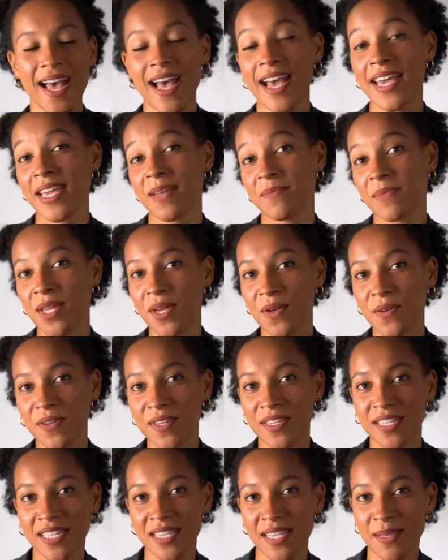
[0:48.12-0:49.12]
I am now
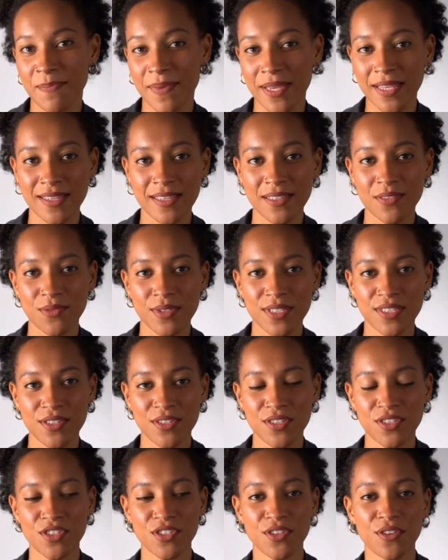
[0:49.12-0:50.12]
an independent
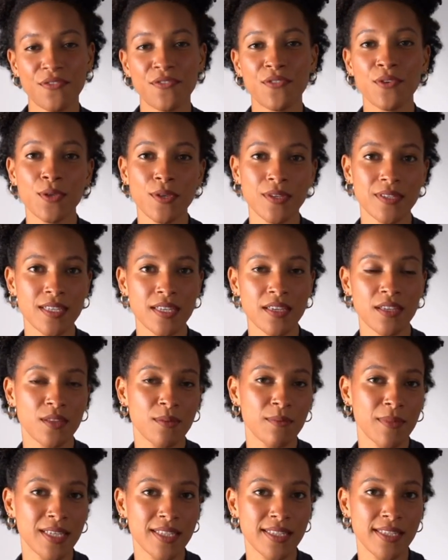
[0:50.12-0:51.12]
researcher focusing on
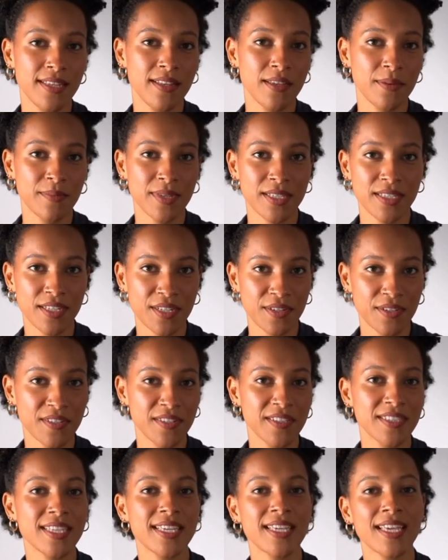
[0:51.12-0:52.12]
mycelium
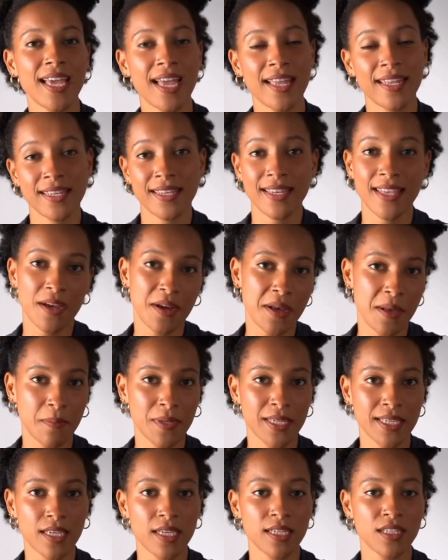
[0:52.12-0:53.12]
materials and their
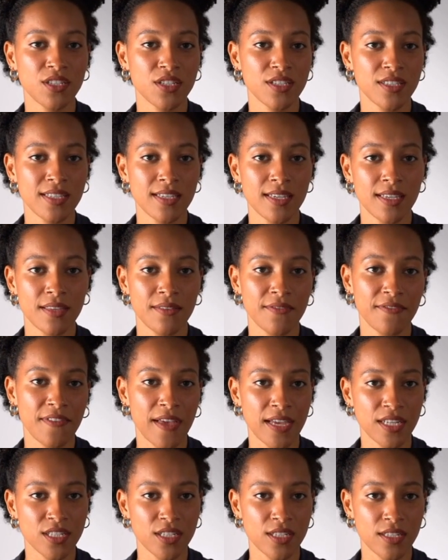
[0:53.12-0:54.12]
applications in
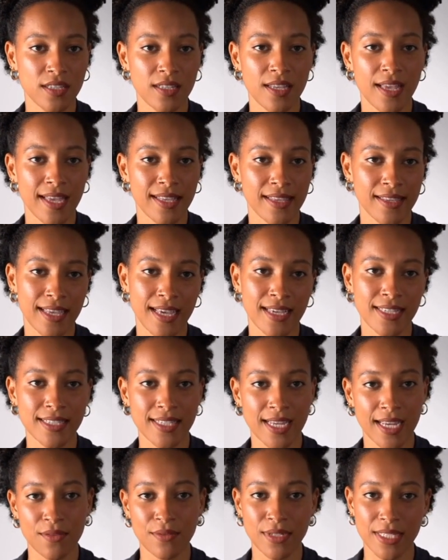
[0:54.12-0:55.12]
fashion and
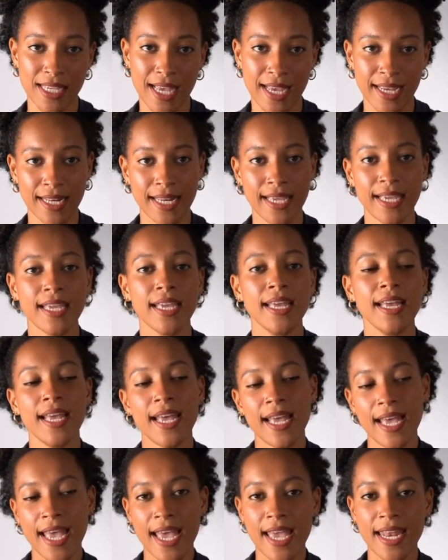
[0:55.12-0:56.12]
textile recycling,
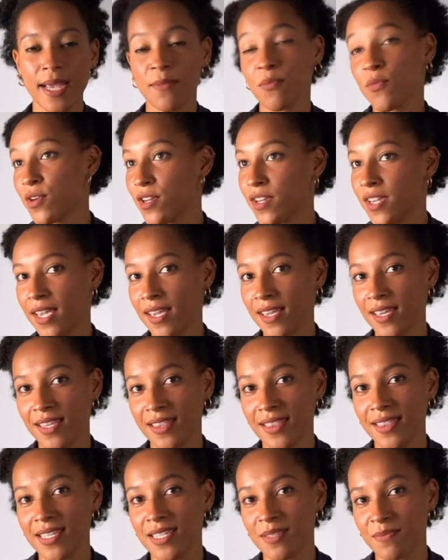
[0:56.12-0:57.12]
and I'm working
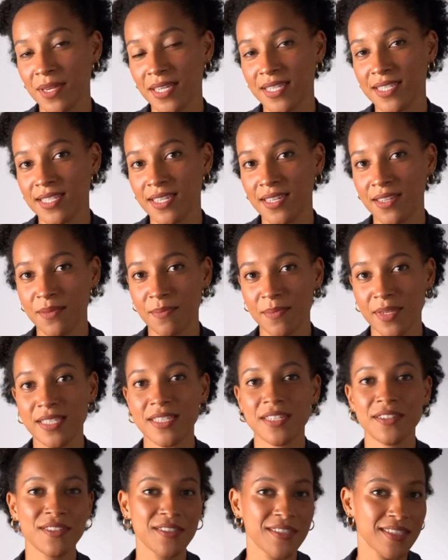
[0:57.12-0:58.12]
in this mycelium
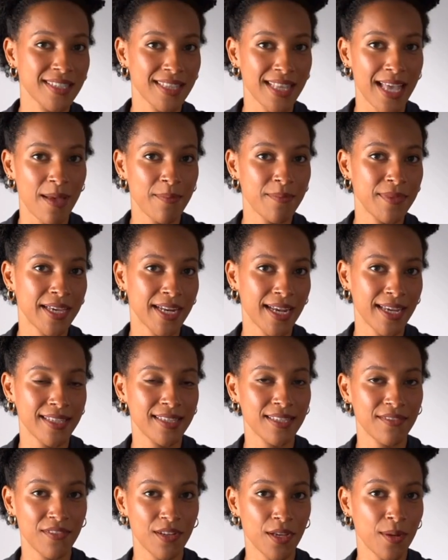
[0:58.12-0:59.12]
materials lab that I
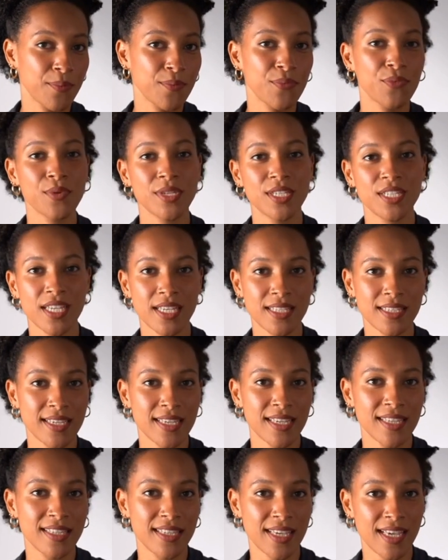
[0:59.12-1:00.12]
developed with
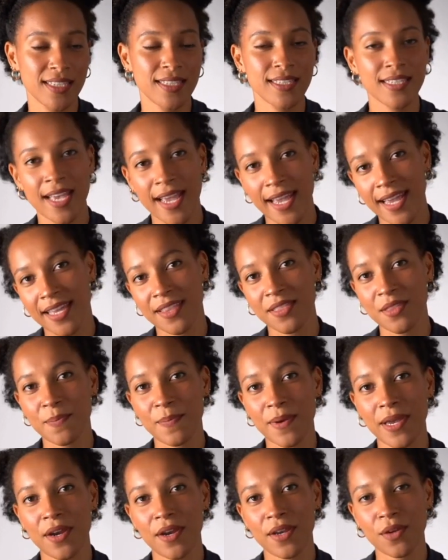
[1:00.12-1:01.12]
Jessica Diaz in the
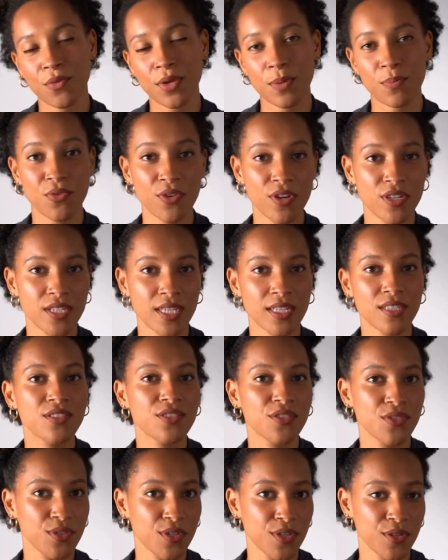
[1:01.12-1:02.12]
Paraguay Project
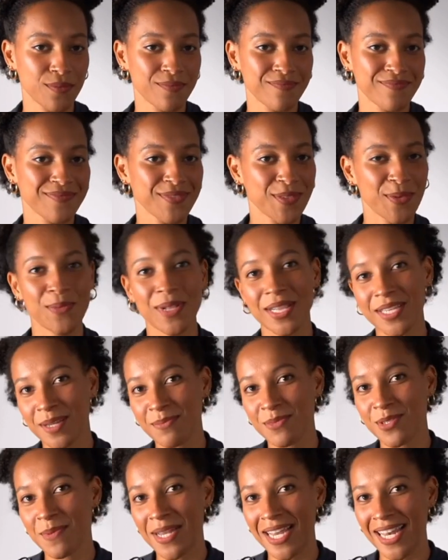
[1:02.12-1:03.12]
Studio. Welcome
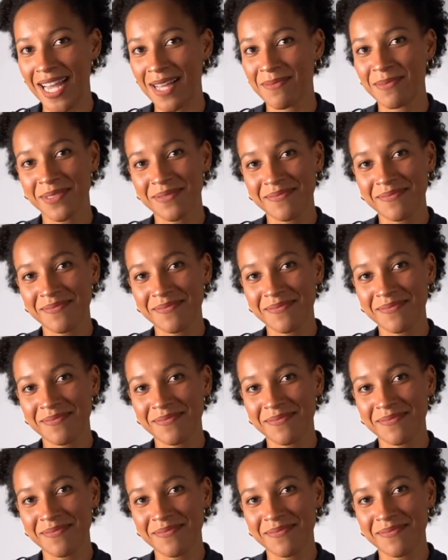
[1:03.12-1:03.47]
to my lab.